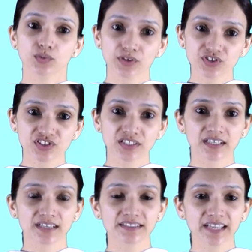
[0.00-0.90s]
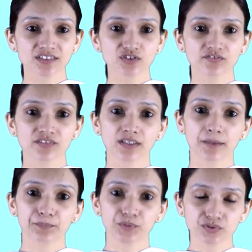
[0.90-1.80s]
which the contents of the
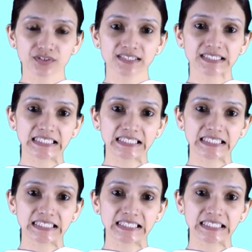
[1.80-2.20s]
computer's